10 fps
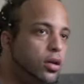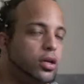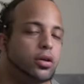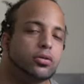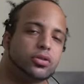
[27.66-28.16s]

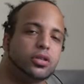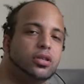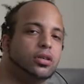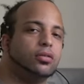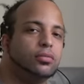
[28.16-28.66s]
here's the
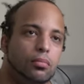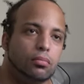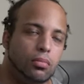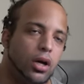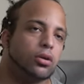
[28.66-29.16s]
deal.
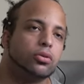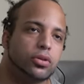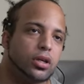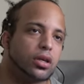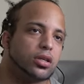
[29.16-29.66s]
My whole
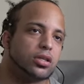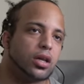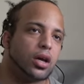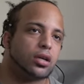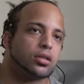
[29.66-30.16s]
thing is
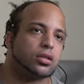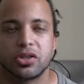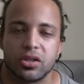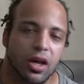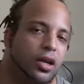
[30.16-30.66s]
that
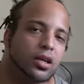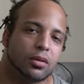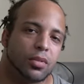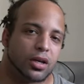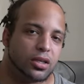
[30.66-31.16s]
sliding
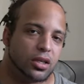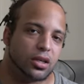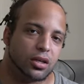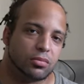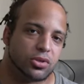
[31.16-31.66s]
in my
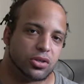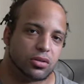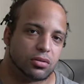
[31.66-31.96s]
DMs,